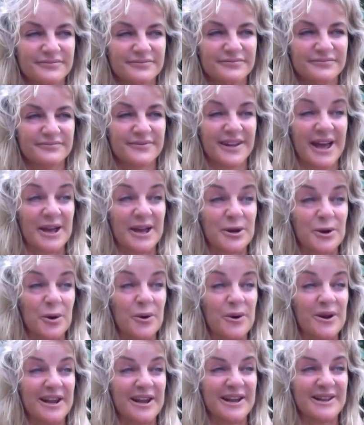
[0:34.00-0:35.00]
They call
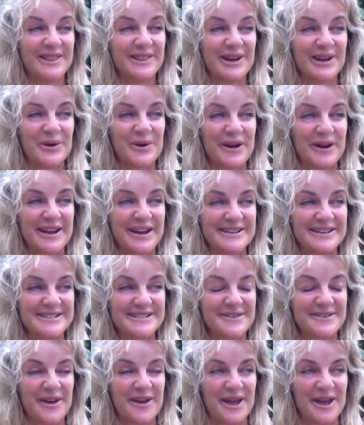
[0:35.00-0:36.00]
him the great
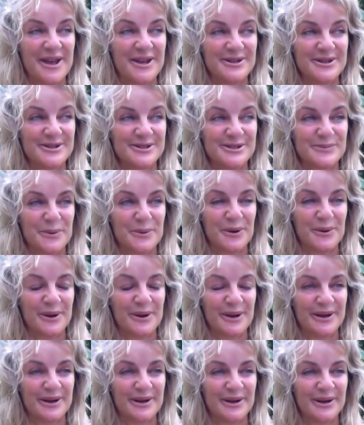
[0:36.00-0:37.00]
divine spirit,